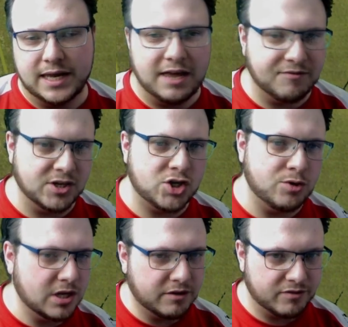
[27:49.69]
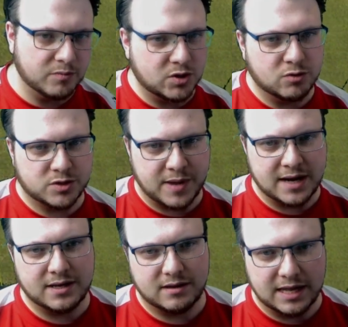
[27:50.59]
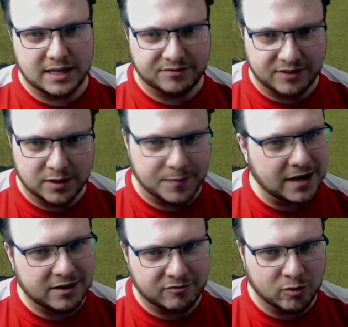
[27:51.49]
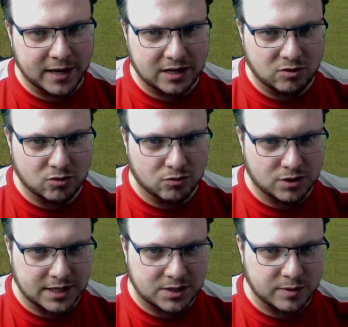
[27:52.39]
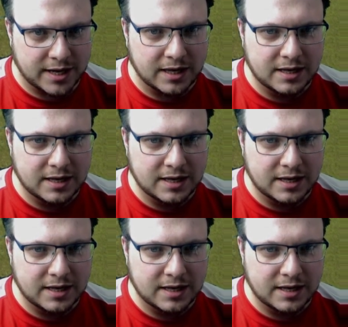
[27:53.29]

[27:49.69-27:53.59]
If I shoot enough of them to cause a panic, and they fail the panic, fall back in good order this way,